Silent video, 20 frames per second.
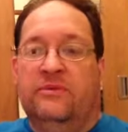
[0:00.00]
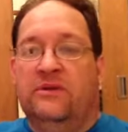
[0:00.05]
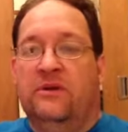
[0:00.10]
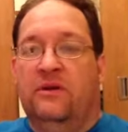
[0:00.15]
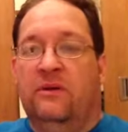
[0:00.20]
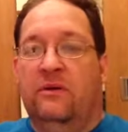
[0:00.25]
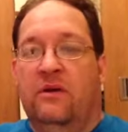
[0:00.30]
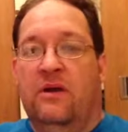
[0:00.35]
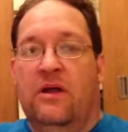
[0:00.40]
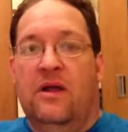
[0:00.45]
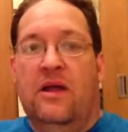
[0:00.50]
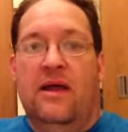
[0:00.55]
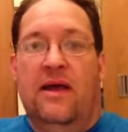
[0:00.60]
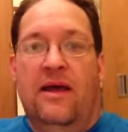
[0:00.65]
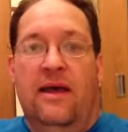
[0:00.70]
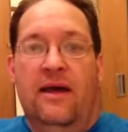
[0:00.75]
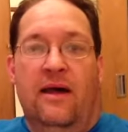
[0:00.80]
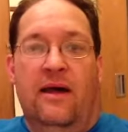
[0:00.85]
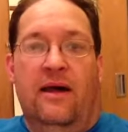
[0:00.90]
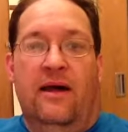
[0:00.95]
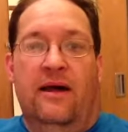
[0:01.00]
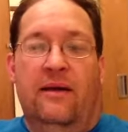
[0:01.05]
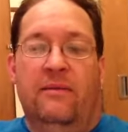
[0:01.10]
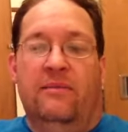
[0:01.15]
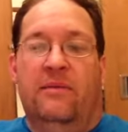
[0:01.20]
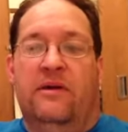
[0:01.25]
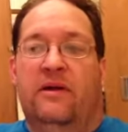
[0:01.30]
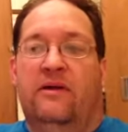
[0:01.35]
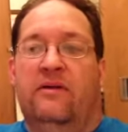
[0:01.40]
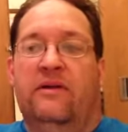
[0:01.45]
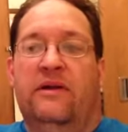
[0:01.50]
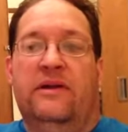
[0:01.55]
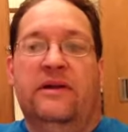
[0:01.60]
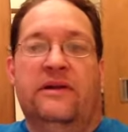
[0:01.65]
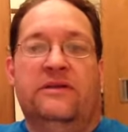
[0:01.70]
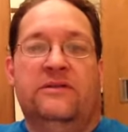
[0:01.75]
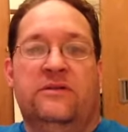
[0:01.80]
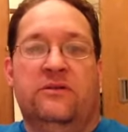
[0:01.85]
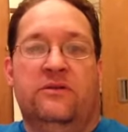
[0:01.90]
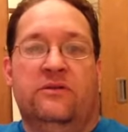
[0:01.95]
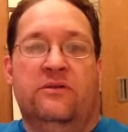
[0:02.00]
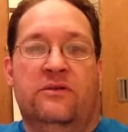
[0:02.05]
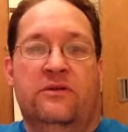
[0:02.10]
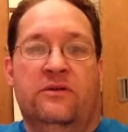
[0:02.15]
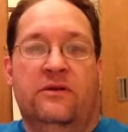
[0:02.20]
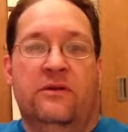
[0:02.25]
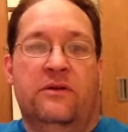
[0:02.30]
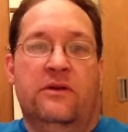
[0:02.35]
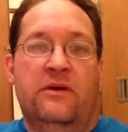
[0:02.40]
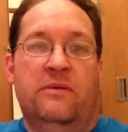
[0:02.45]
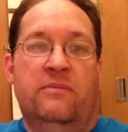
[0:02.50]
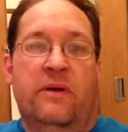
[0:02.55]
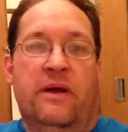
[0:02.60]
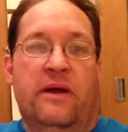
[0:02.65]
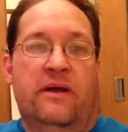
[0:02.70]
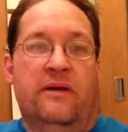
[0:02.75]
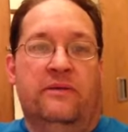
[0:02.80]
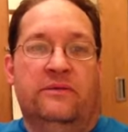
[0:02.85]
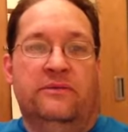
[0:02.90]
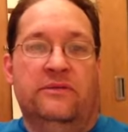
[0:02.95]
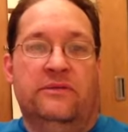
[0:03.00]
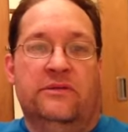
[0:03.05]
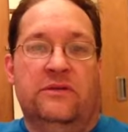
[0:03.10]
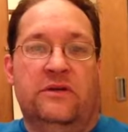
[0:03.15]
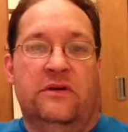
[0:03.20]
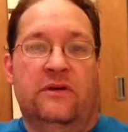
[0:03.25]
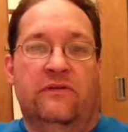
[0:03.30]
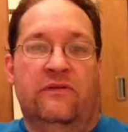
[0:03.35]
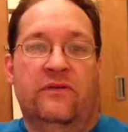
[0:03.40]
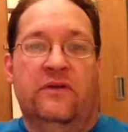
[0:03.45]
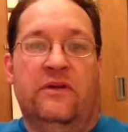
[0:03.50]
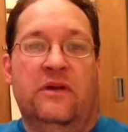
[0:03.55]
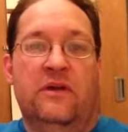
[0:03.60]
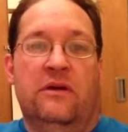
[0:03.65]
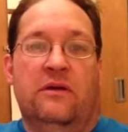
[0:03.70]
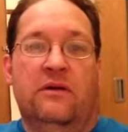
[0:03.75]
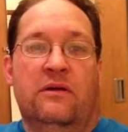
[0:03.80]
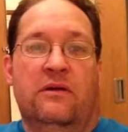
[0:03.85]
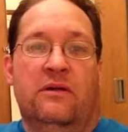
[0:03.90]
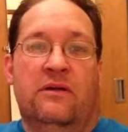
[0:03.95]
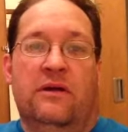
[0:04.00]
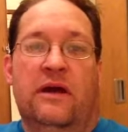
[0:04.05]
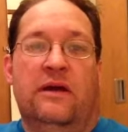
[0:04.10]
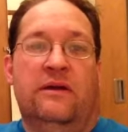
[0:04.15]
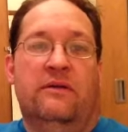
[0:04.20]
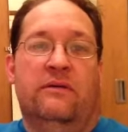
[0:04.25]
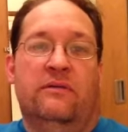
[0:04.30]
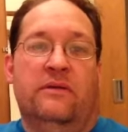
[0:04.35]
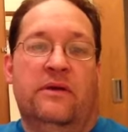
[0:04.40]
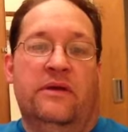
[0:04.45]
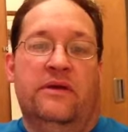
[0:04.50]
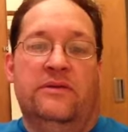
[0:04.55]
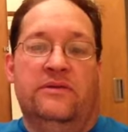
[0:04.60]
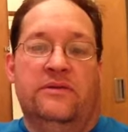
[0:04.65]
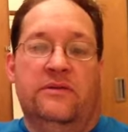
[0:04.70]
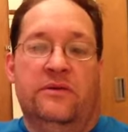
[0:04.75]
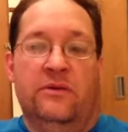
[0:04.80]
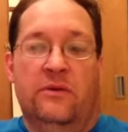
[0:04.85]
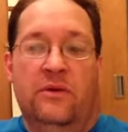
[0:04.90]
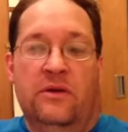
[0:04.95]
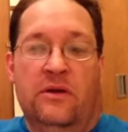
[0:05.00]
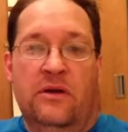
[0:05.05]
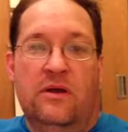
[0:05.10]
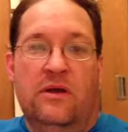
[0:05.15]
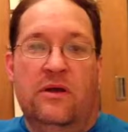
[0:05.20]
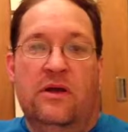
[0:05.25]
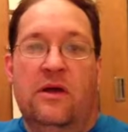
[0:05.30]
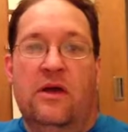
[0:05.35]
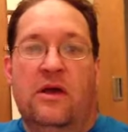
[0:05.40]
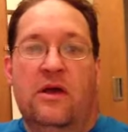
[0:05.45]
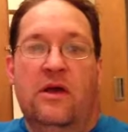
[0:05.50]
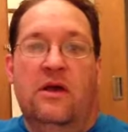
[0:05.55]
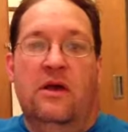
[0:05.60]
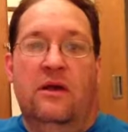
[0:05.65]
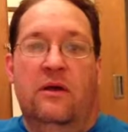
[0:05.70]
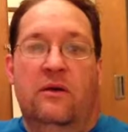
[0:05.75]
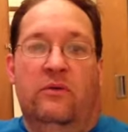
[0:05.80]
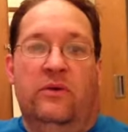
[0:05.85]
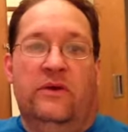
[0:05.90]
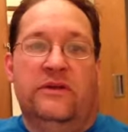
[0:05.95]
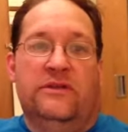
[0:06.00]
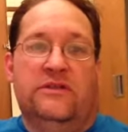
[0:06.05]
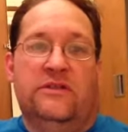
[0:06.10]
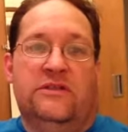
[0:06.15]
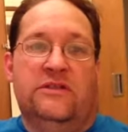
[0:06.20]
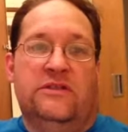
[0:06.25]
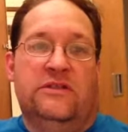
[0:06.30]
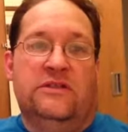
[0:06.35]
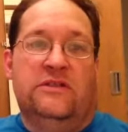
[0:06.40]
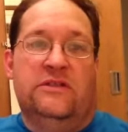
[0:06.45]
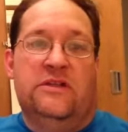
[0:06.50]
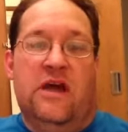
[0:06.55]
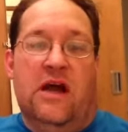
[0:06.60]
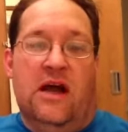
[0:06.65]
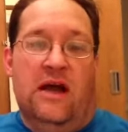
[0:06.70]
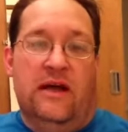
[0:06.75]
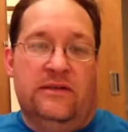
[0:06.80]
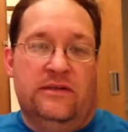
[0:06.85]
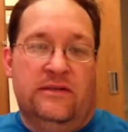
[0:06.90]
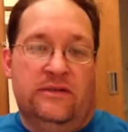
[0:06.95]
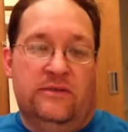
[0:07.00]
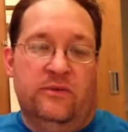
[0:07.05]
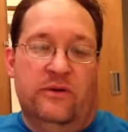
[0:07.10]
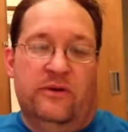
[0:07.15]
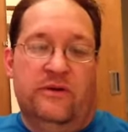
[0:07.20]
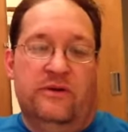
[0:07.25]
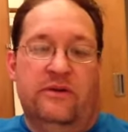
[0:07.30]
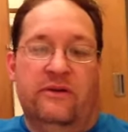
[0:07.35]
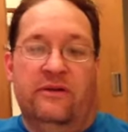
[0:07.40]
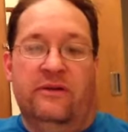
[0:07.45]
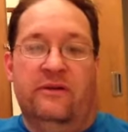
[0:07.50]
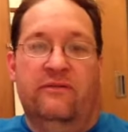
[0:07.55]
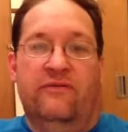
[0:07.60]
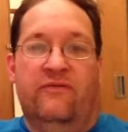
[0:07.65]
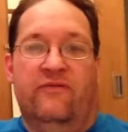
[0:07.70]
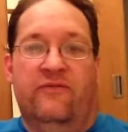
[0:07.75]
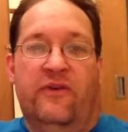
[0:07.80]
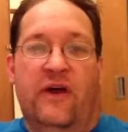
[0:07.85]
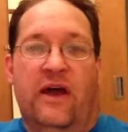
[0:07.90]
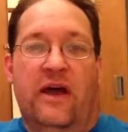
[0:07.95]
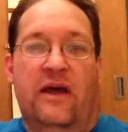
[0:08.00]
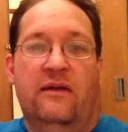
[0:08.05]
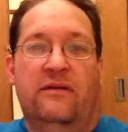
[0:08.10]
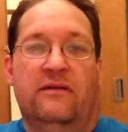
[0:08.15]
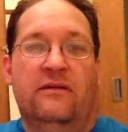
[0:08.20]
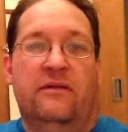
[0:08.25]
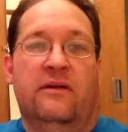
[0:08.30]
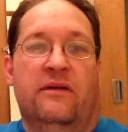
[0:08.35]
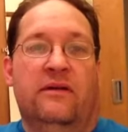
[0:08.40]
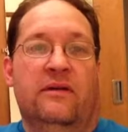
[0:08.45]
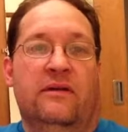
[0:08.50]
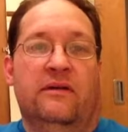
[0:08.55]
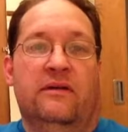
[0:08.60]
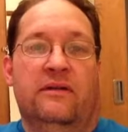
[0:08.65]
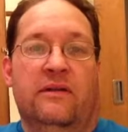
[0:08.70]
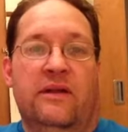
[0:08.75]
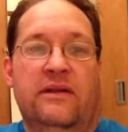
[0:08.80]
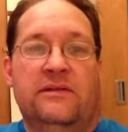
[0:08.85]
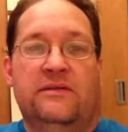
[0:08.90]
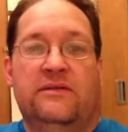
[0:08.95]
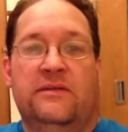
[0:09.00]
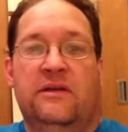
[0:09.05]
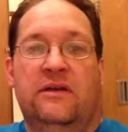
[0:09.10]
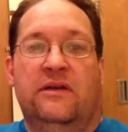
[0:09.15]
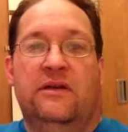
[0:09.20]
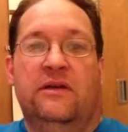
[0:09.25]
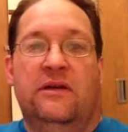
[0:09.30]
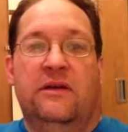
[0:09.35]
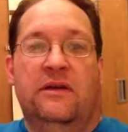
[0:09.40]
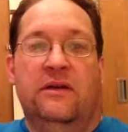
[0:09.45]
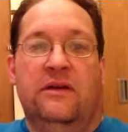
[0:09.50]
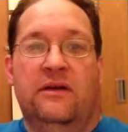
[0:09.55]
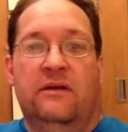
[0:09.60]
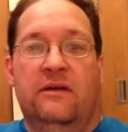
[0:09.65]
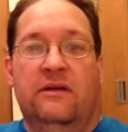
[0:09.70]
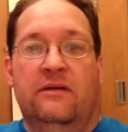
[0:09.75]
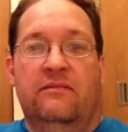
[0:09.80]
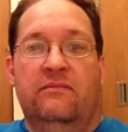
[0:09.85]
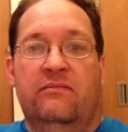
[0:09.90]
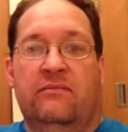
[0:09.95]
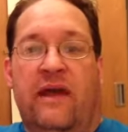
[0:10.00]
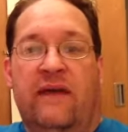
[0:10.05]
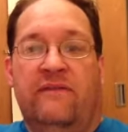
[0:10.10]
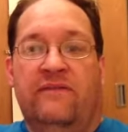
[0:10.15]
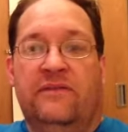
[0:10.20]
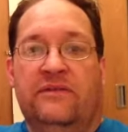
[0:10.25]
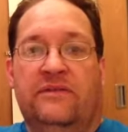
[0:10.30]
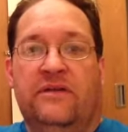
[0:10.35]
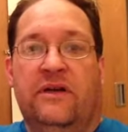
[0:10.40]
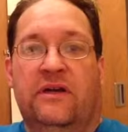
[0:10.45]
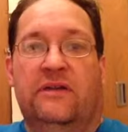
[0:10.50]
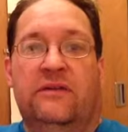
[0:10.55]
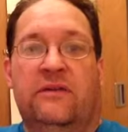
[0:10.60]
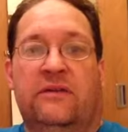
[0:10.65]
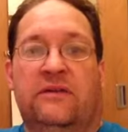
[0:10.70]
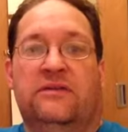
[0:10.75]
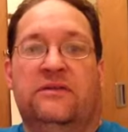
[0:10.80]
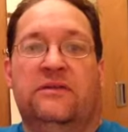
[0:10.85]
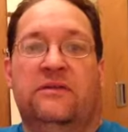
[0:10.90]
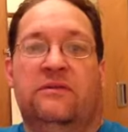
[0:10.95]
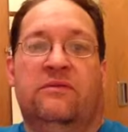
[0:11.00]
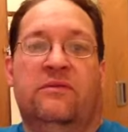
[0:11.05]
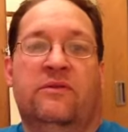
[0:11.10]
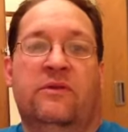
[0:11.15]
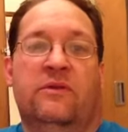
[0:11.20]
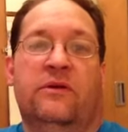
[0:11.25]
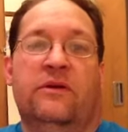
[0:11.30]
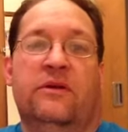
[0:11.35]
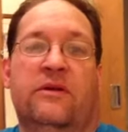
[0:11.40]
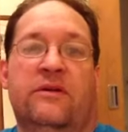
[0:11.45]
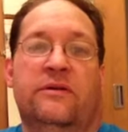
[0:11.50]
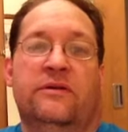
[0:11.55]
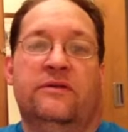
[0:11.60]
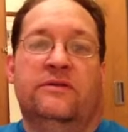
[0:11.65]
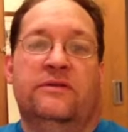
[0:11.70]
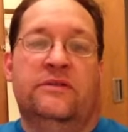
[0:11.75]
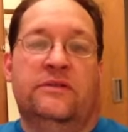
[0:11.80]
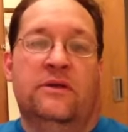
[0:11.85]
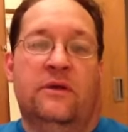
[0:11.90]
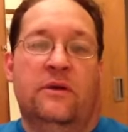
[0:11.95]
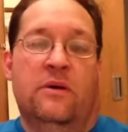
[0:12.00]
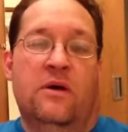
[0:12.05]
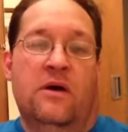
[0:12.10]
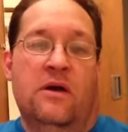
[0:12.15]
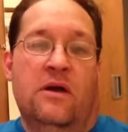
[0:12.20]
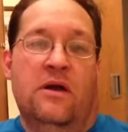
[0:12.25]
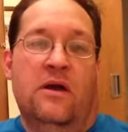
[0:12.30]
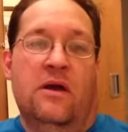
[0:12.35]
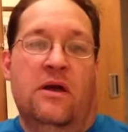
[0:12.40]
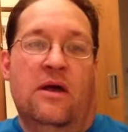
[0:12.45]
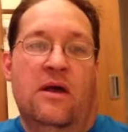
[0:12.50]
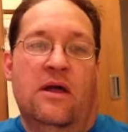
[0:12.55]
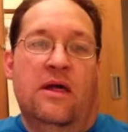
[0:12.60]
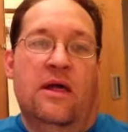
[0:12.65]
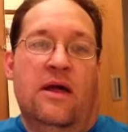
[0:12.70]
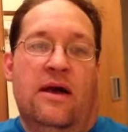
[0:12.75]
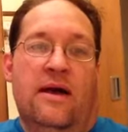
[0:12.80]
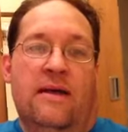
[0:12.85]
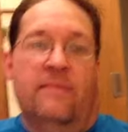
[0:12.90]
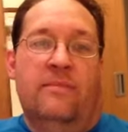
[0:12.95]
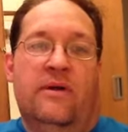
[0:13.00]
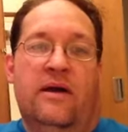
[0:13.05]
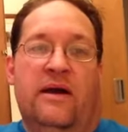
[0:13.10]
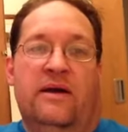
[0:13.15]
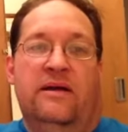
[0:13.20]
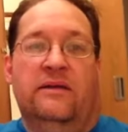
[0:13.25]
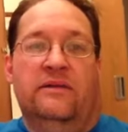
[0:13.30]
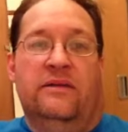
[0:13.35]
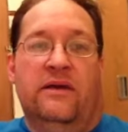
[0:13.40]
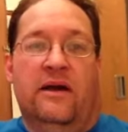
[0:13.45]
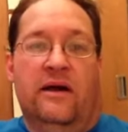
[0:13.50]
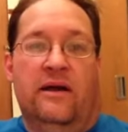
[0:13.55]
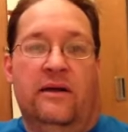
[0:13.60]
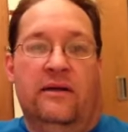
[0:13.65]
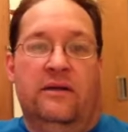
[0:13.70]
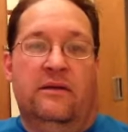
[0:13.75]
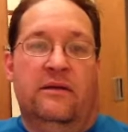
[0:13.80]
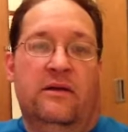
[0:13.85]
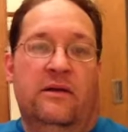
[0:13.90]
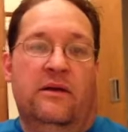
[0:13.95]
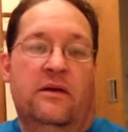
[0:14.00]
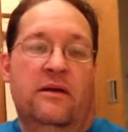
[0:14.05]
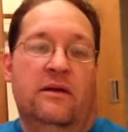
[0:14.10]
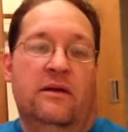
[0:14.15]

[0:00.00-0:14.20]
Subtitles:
So I'm carrying an extra 30 pounds of gear that I don't need to, which sucks when you're fat and lazy and haven't done this in 30 years. So I'm kind of dying.